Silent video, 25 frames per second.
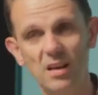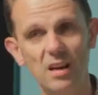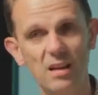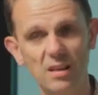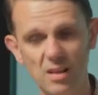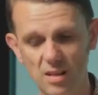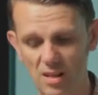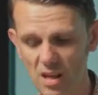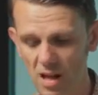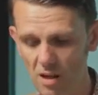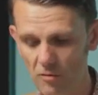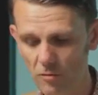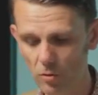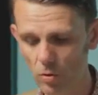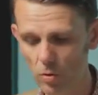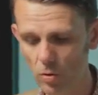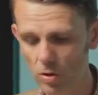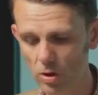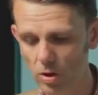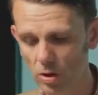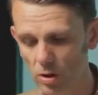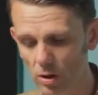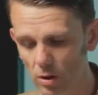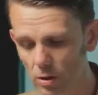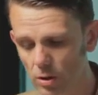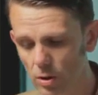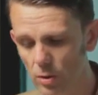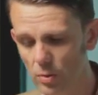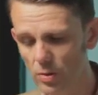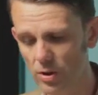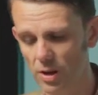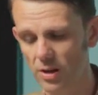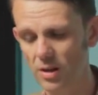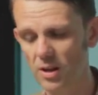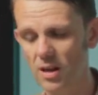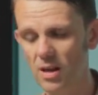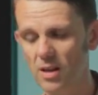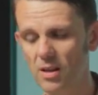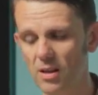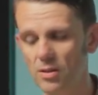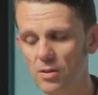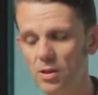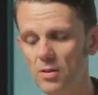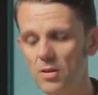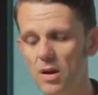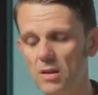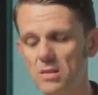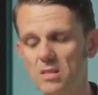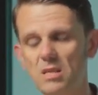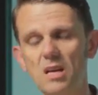and he therefore concluded
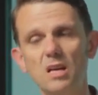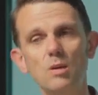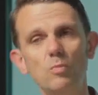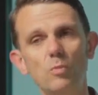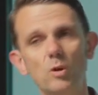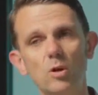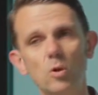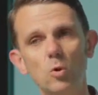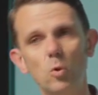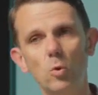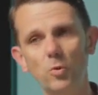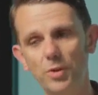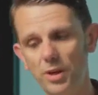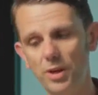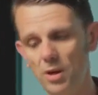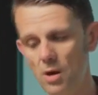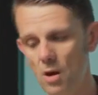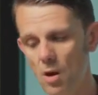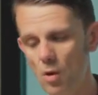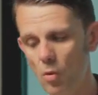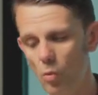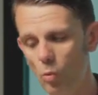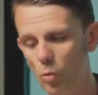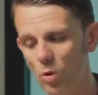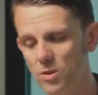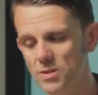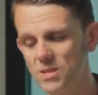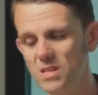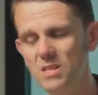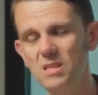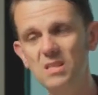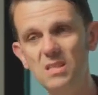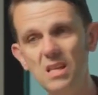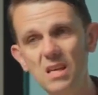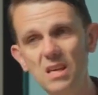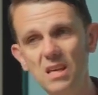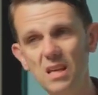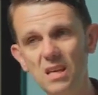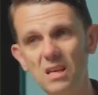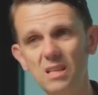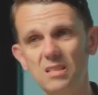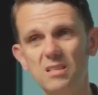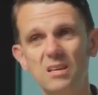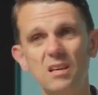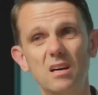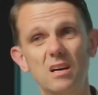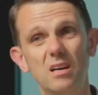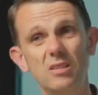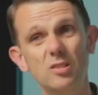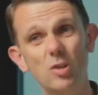that a tape recording was indeed
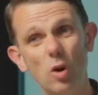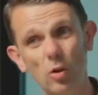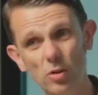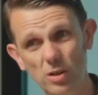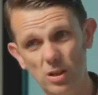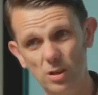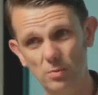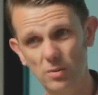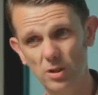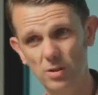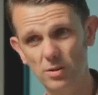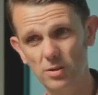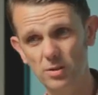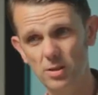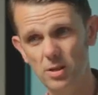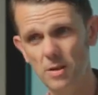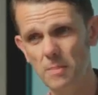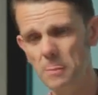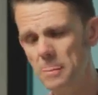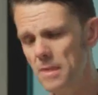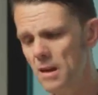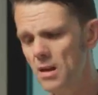a document.